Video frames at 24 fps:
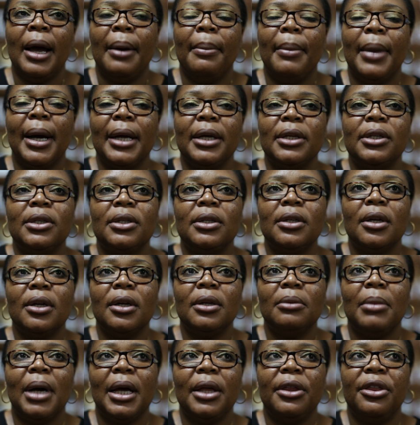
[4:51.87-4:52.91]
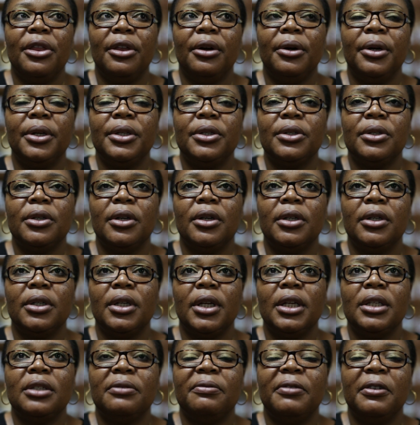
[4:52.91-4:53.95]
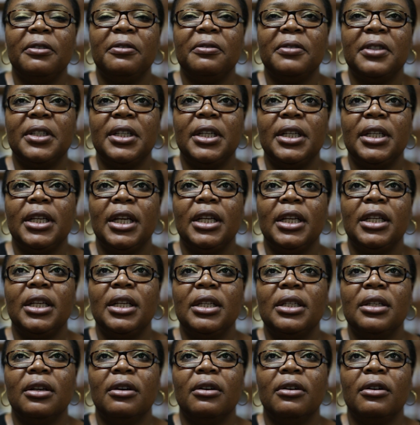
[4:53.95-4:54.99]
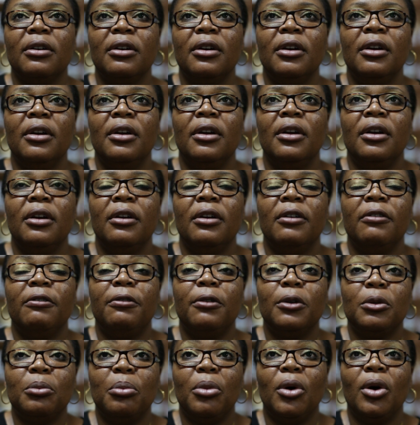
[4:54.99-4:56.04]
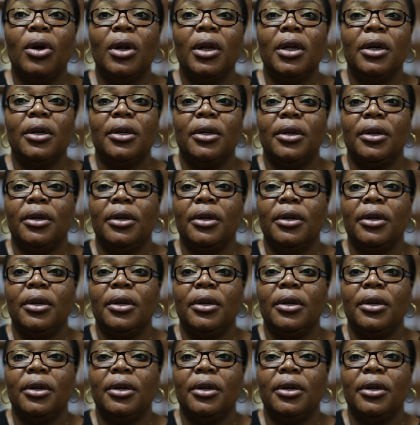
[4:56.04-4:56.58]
My son, my third son, is 15 and he's a footballer.